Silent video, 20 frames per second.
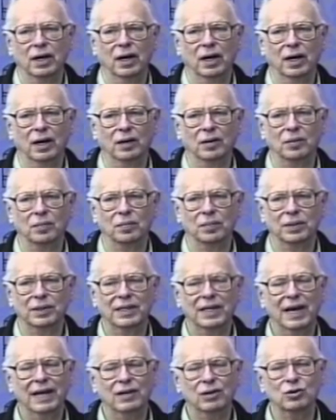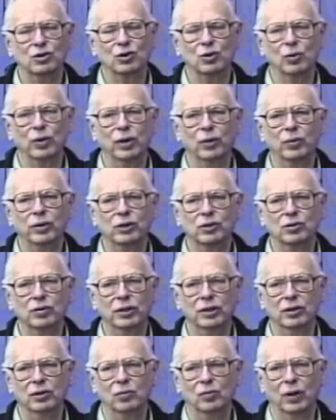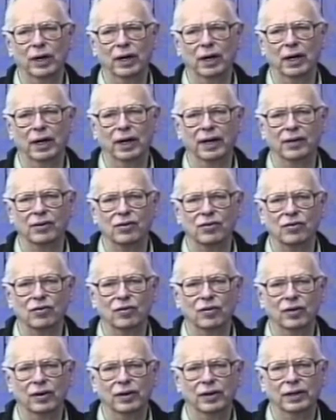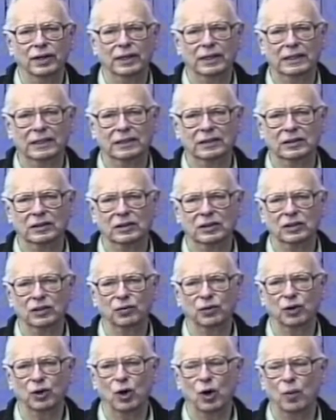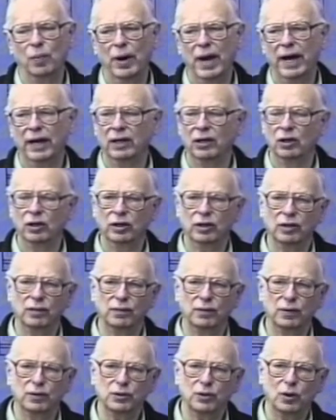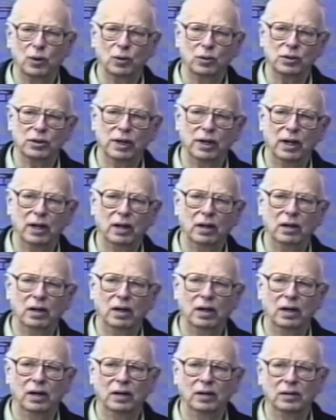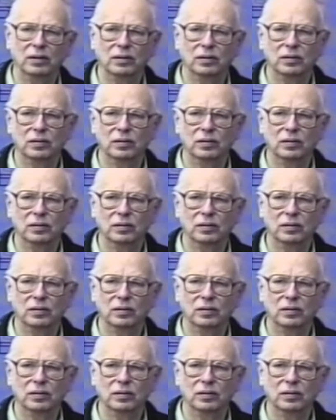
Uh, but that is the way we treated wetlands. Uh, if you go back and look at the first hotel uh,